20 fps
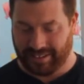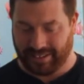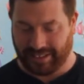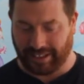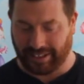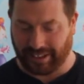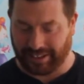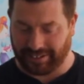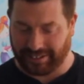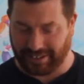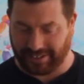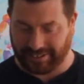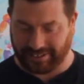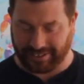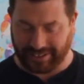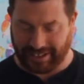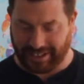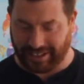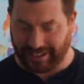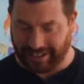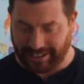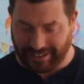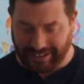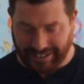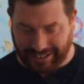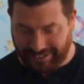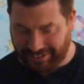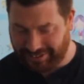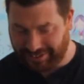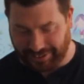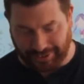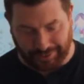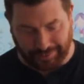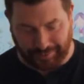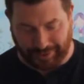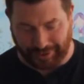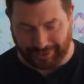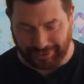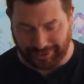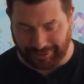Now there's this list of
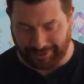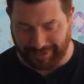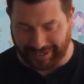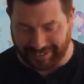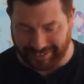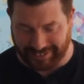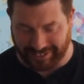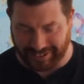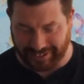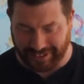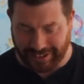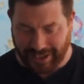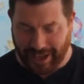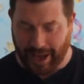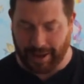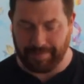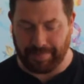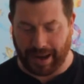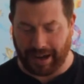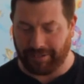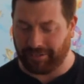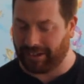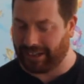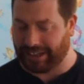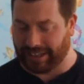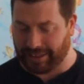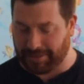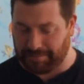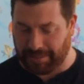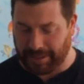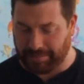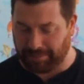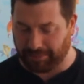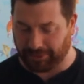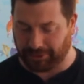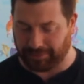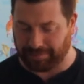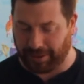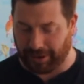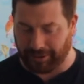countries that apparently the people
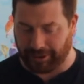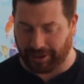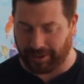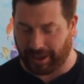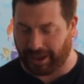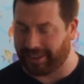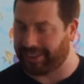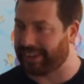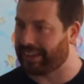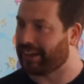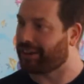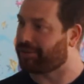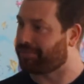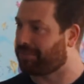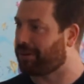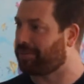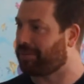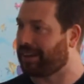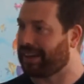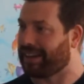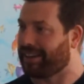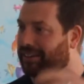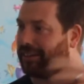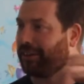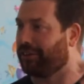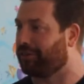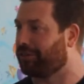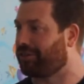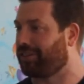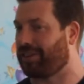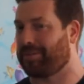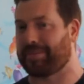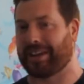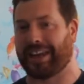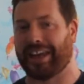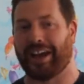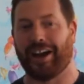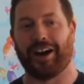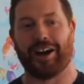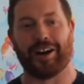spoke. I think that's probably Luke summing
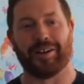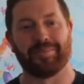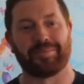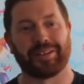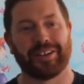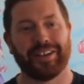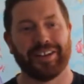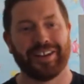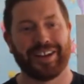it up.